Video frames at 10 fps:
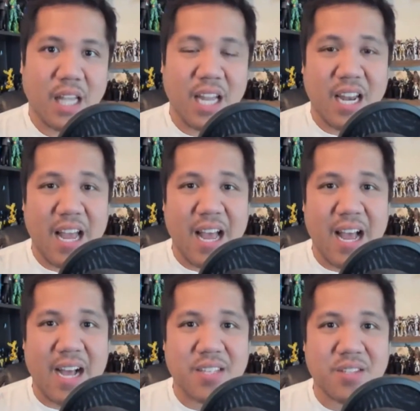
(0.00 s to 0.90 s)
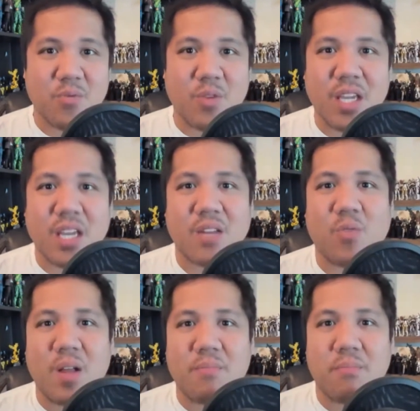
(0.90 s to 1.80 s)
And as the weekend
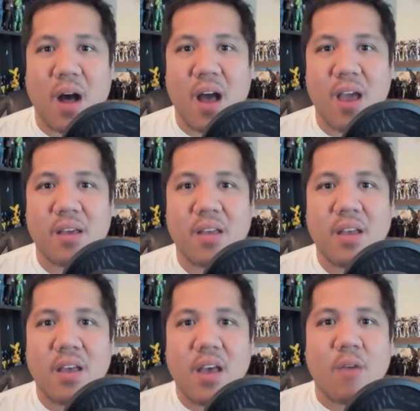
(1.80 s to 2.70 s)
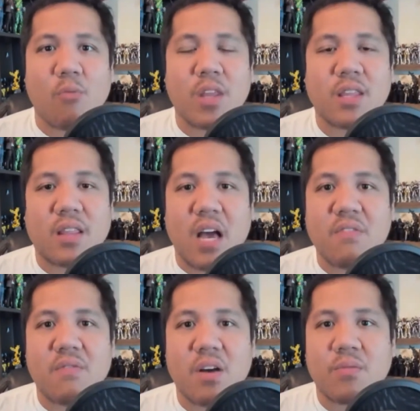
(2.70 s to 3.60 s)
went by and when the live
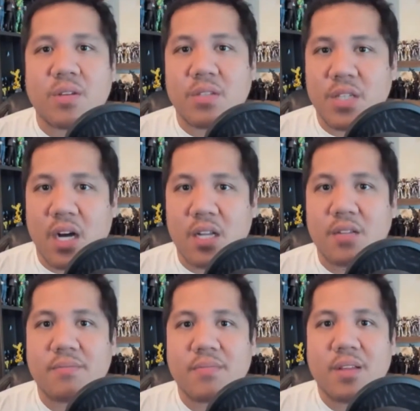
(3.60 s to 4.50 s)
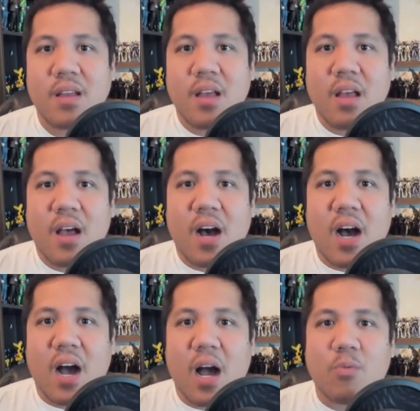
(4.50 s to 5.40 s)
event was done,
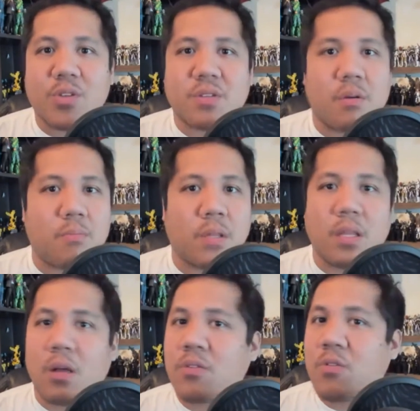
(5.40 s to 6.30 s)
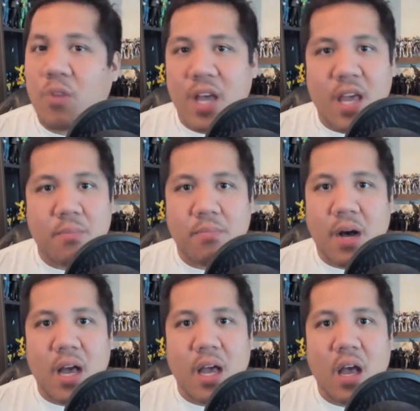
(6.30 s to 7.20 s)
I was blown away
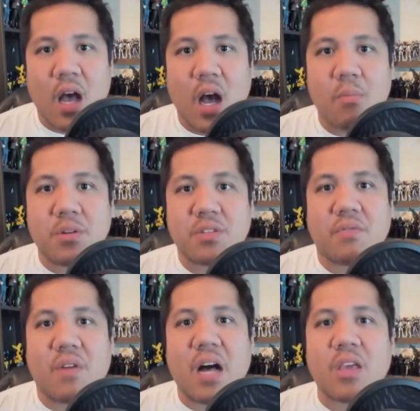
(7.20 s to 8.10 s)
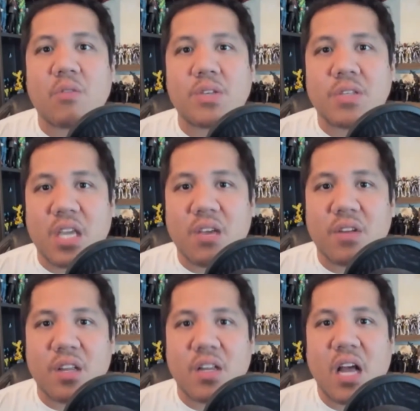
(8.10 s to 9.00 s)
by how much value was
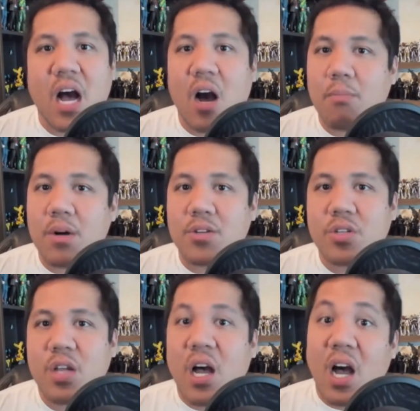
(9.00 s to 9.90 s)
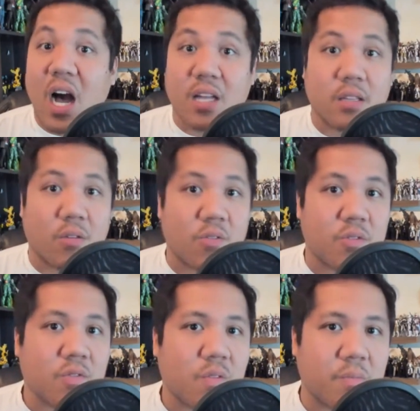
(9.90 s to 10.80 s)
given and how much I
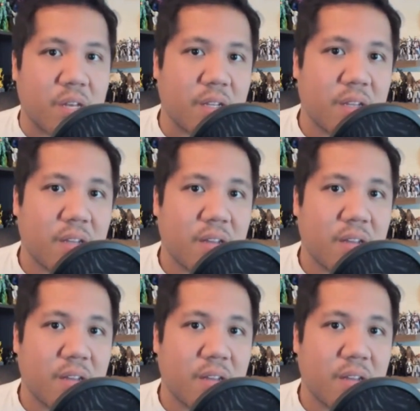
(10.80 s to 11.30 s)
learned from it.